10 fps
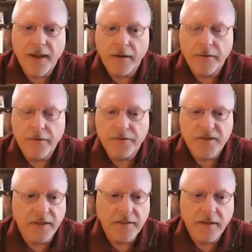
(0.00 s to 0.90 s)
matter your
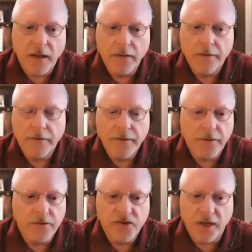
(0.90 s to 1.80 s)
skin color,
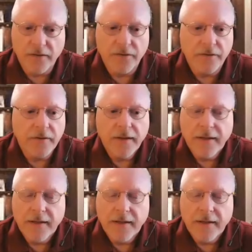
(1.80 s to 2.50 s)
your gender, no.